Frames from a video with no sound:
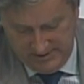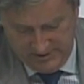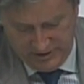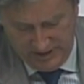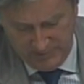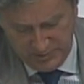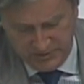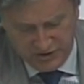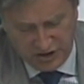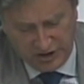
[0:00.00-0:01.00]
the gentleman's
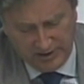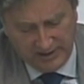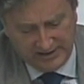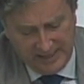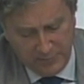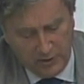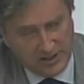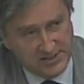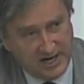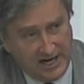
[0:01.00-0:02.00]
position at that point
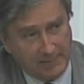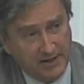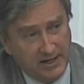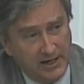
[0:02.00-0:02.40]
in time.